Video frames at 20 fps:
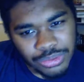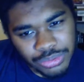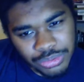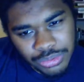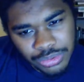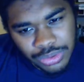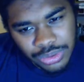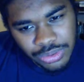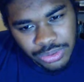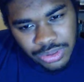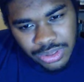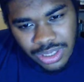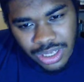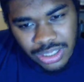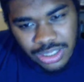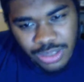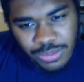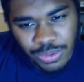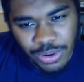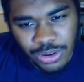What's that
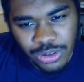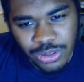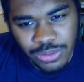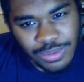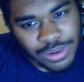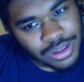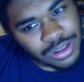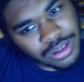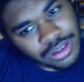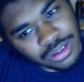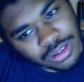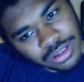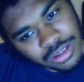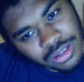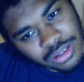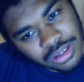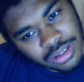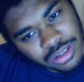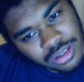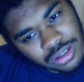supposed to be?
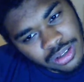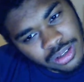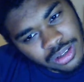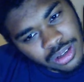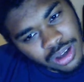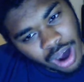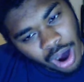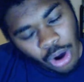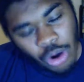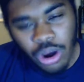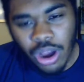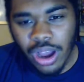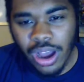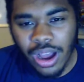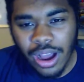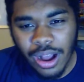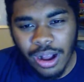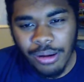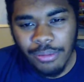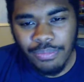
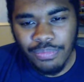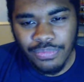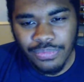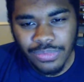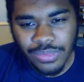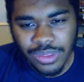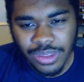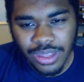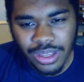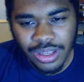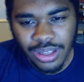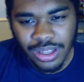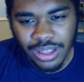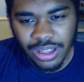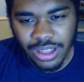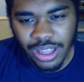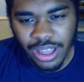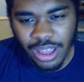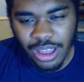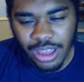The
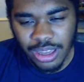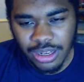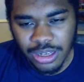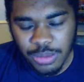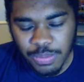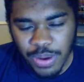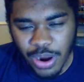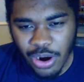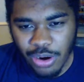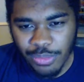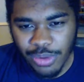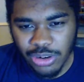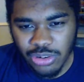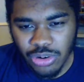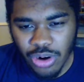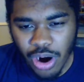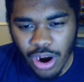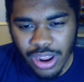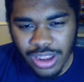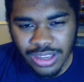pyramid
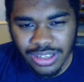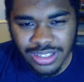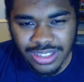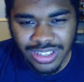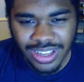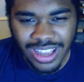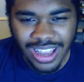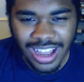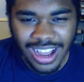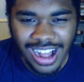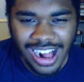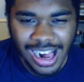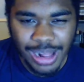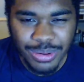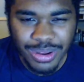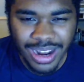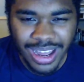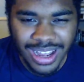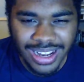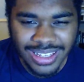drawings.
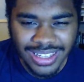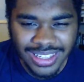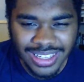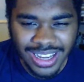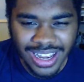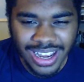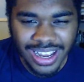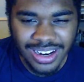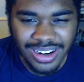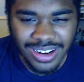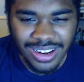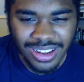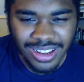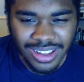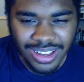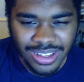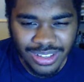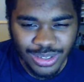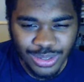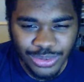Albert Einstein.
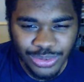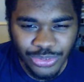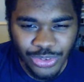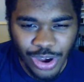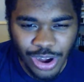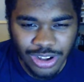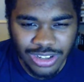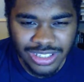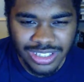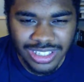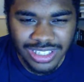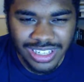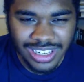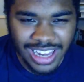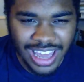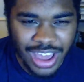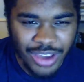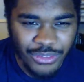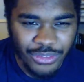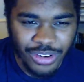You've got
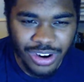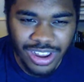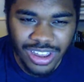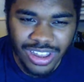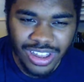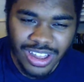slavery.